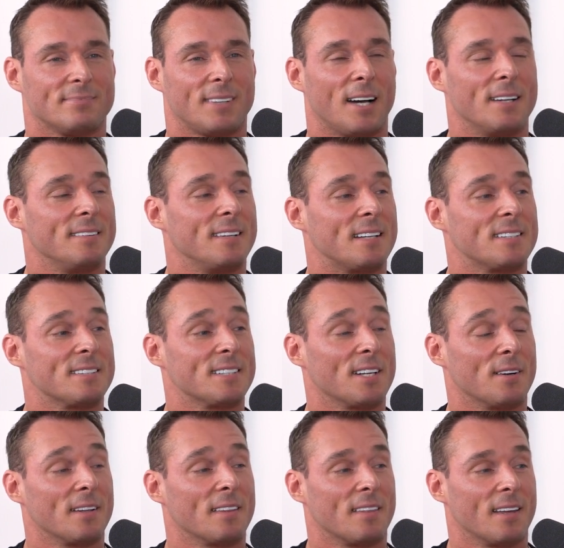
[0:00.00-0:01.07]

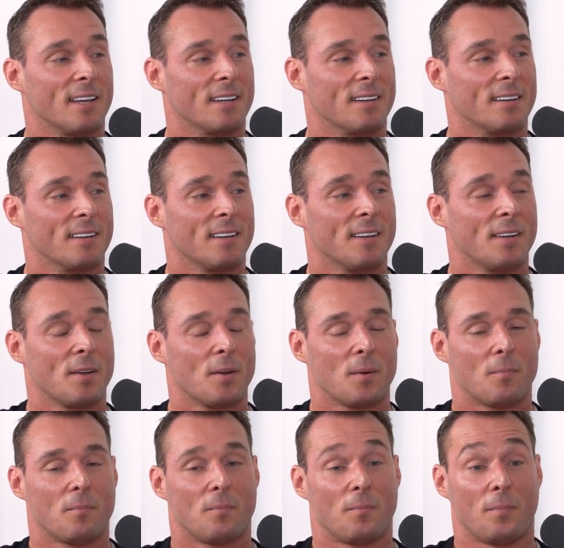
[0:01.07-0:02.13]
unnecessary thing.
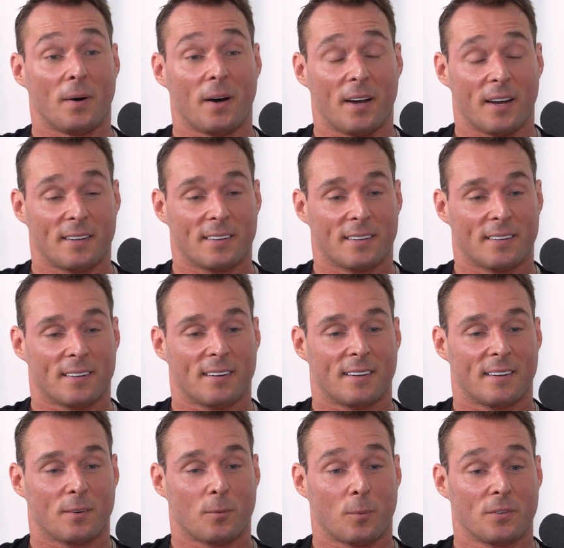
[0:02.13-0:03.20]
Mm-hmm. But
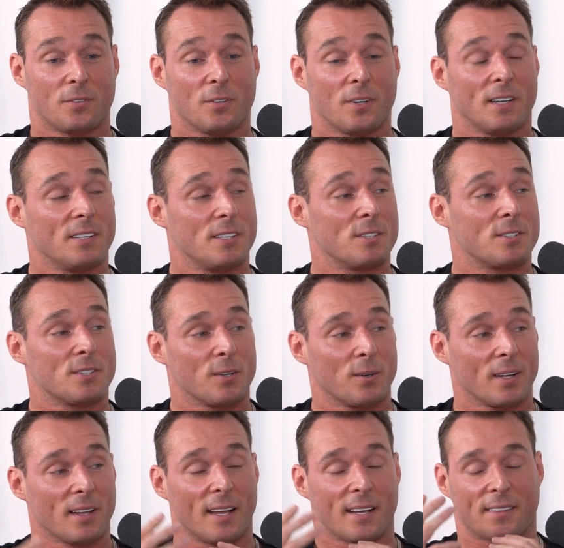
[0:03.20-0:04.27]
once you get used
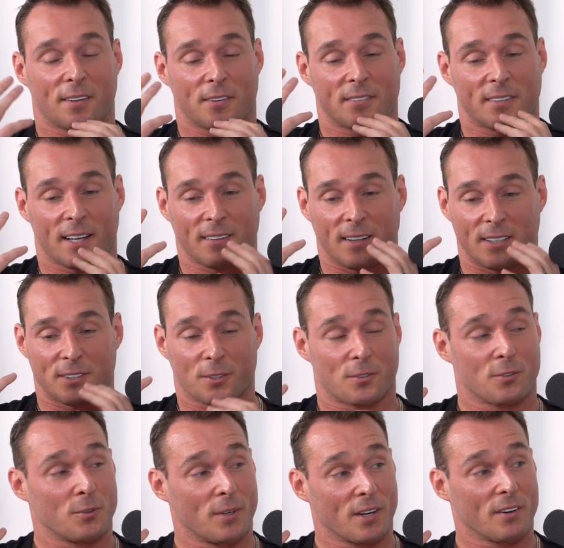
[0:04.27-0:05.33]
to it, the psychological
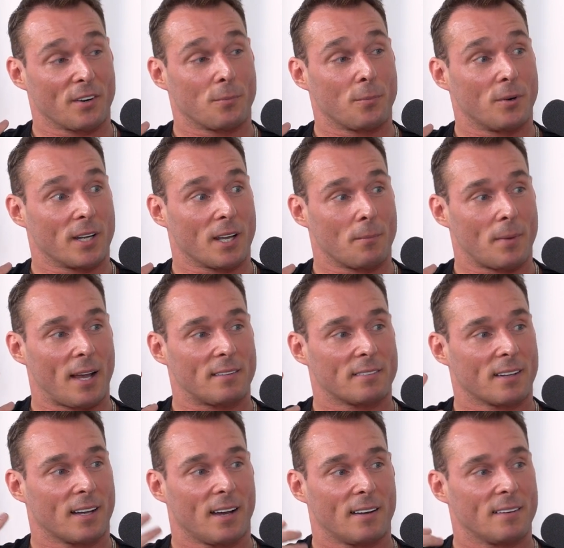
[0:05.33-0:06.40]
trigger of putting a
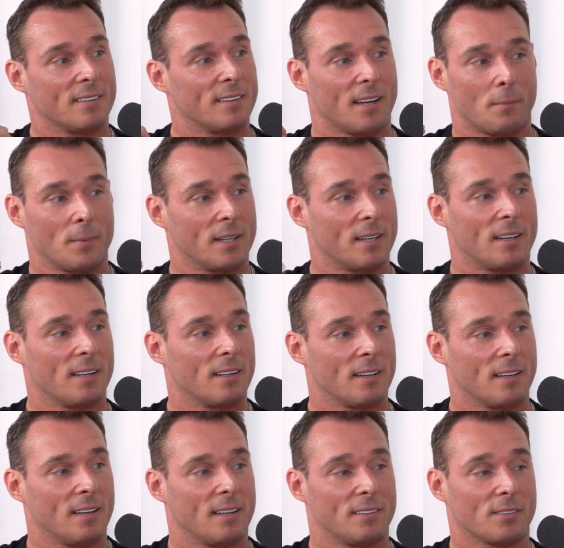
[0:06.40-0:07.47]
mask on, I mean,
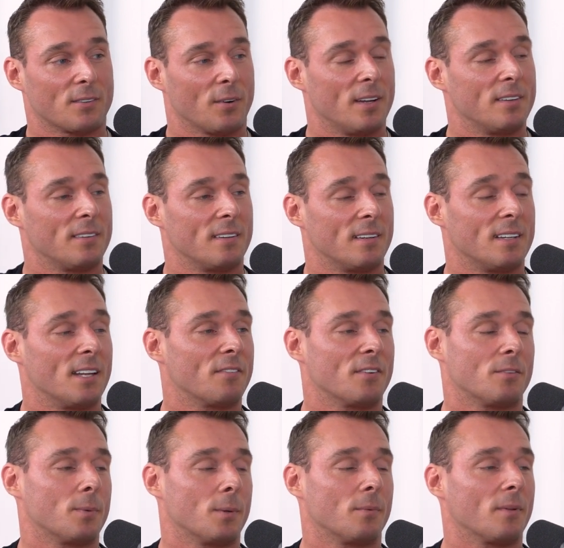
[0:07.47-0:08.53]
it's crazy the
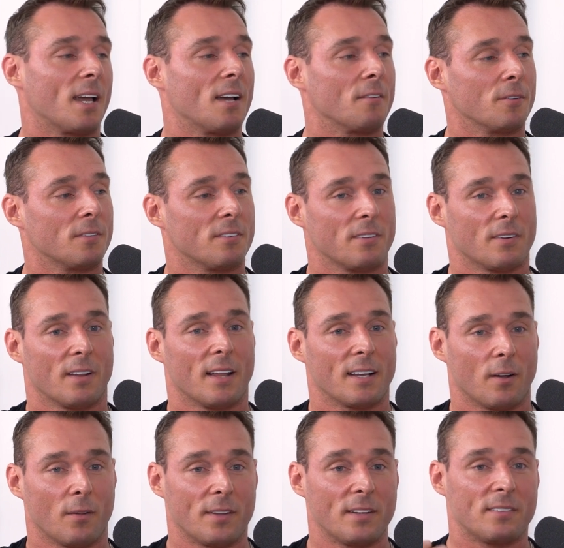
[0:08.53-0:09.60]
difference people have once they're
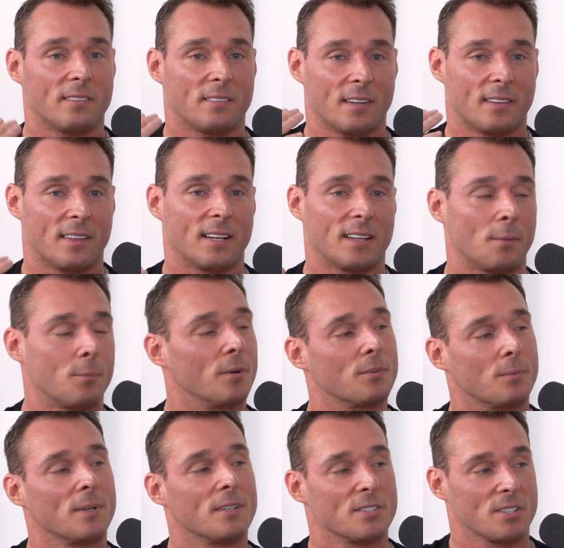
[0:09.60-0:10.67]
like, oh, this is the thing that
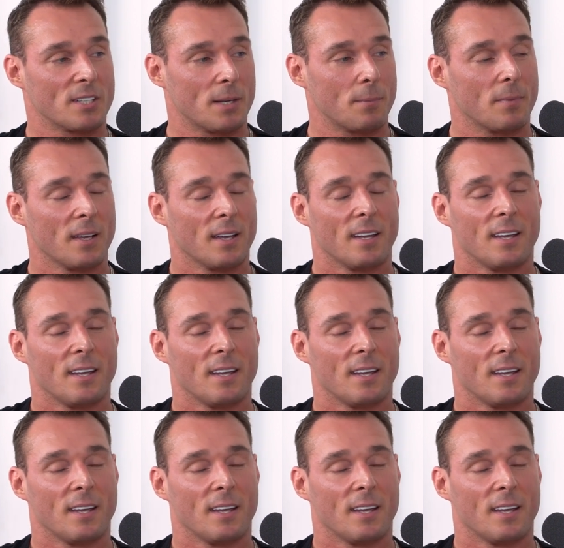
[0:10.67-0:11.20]
puts me to sleep.